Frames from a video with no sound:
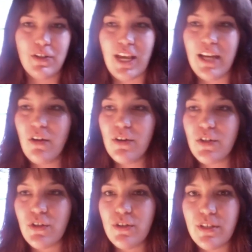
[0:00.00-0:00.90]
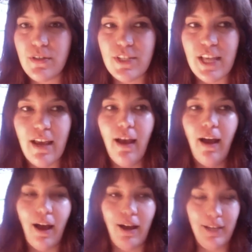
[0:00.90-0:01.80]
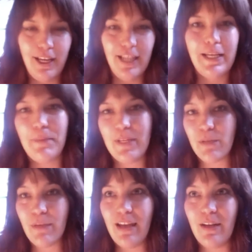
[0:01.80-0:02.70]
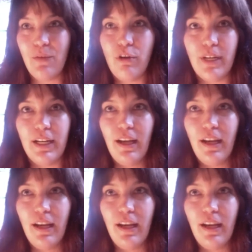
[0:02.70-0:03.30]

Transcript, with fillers: because i know it's so easy to say ha that means man and woman